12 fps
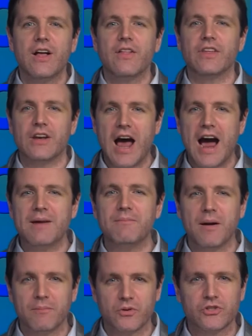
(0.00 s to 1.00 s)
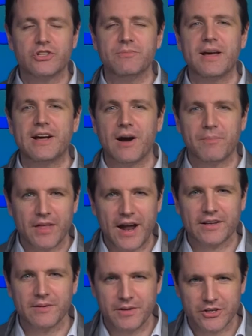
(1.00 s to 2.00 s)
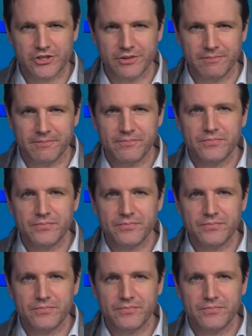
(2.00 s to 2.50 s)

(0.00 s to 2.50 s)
the nine members to make up that commission.